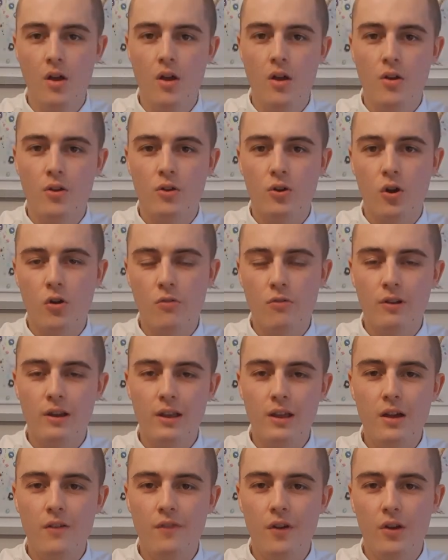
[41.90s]
Currently,
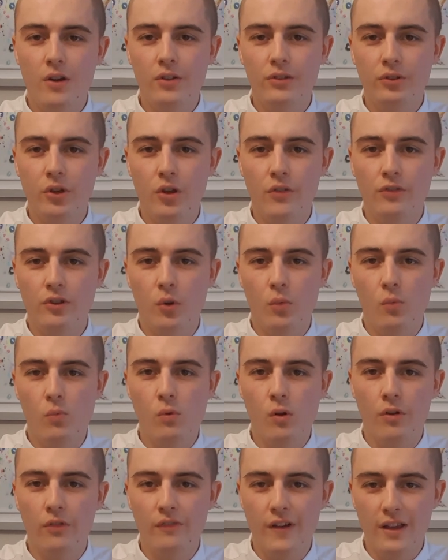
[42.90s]
I've only served on
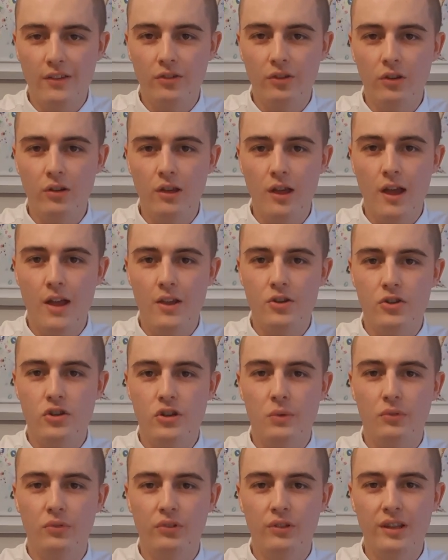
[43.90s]
one vessel, and she
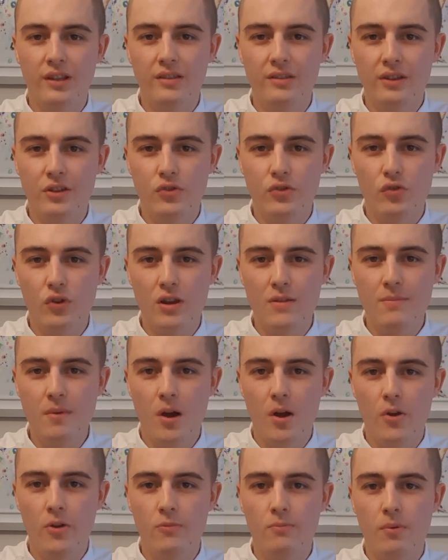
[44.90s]
was the Disney Dream,
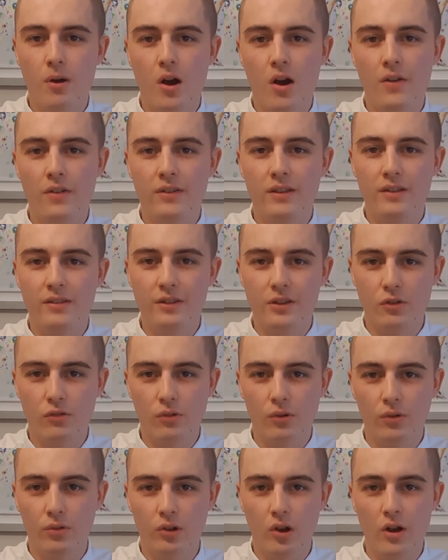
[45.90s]
owned by Disney
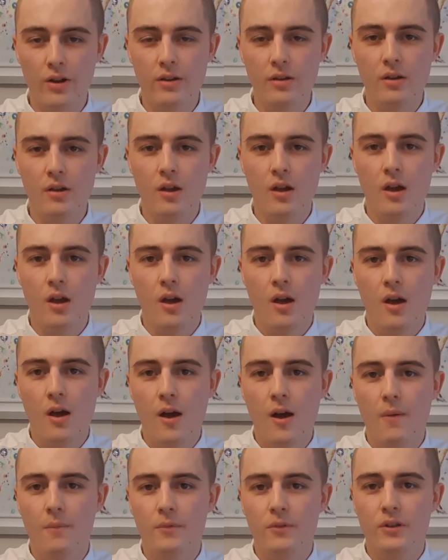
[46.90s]
Cruise Line.
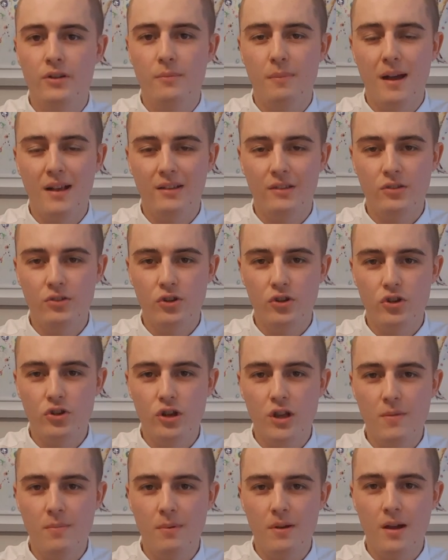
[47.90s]
She's a passenger
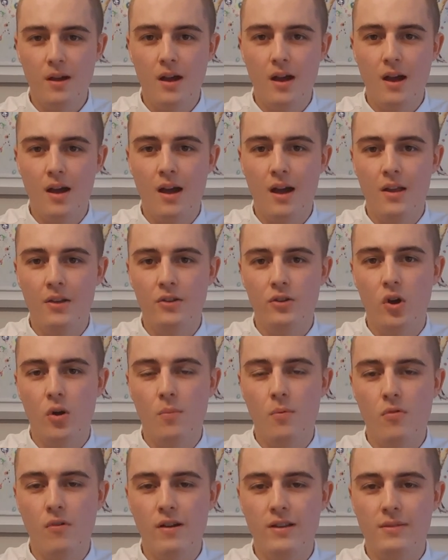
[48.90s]
ship and
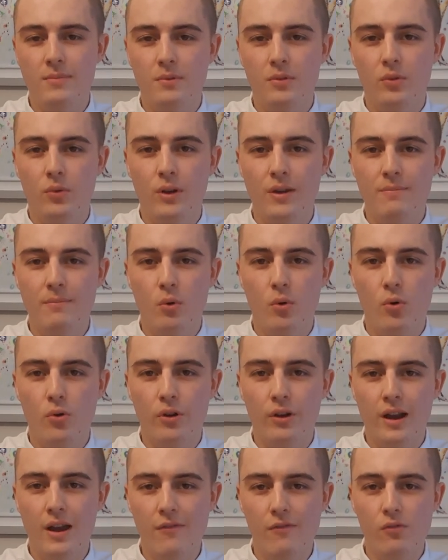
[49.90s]
operated between Port
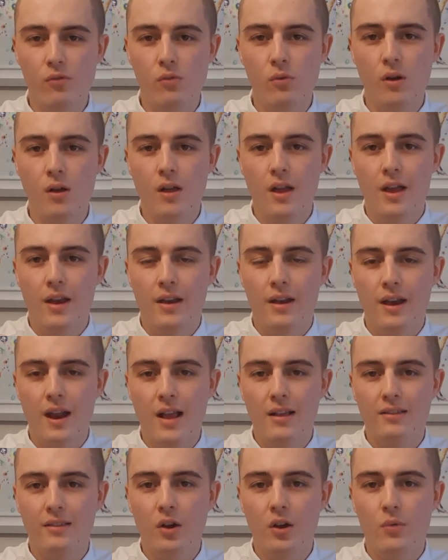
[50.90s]
Canaveral,
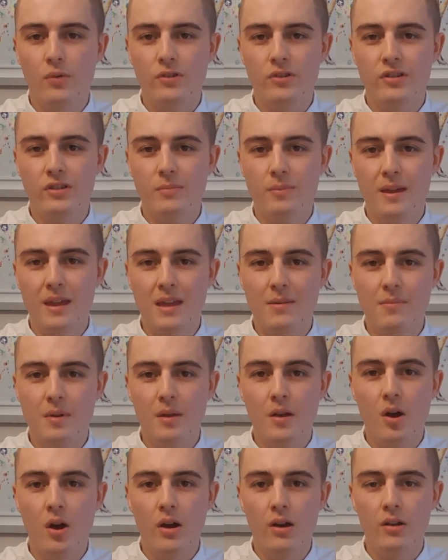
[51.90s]
Nassau, which is a Bohemian
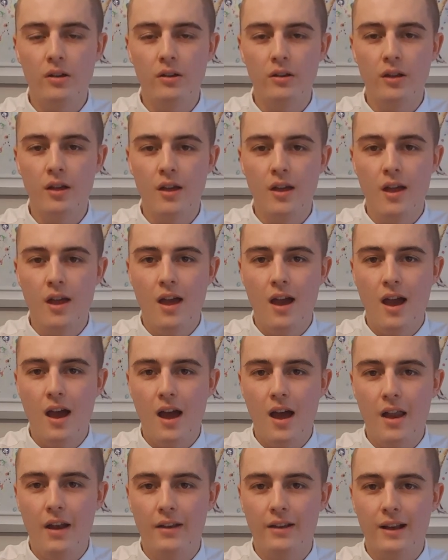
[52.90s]
island,
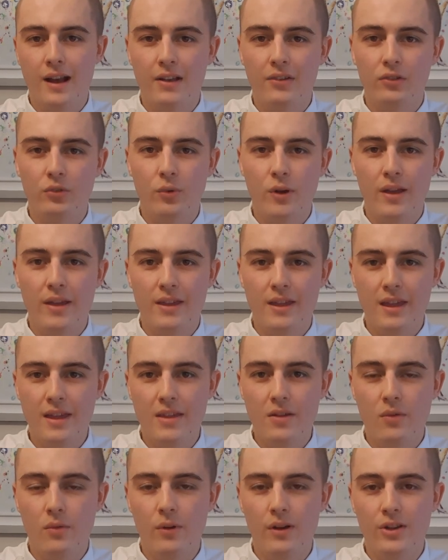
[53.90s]
and Castaway Cay,
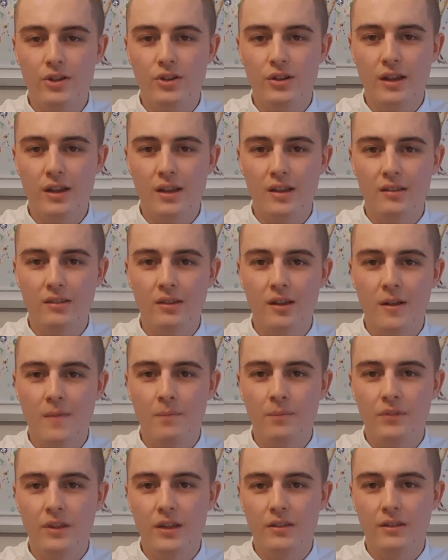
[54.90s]
which is
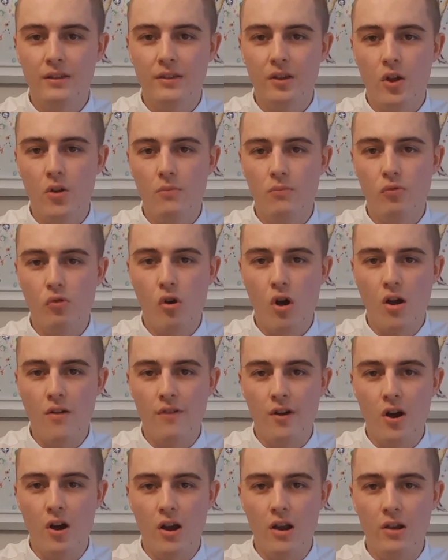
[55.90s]
Disney's own private
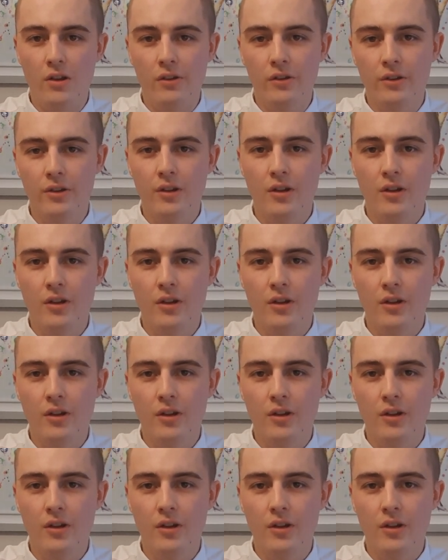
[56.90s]
island.